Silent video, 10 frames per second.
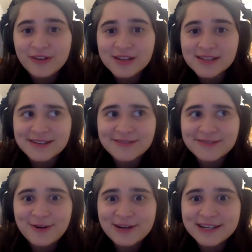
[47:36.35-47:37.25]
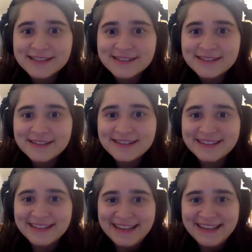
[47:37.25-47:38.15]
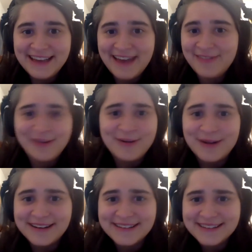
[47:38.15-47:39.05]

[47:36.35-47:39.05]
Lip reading: feels it, of course. Everyone.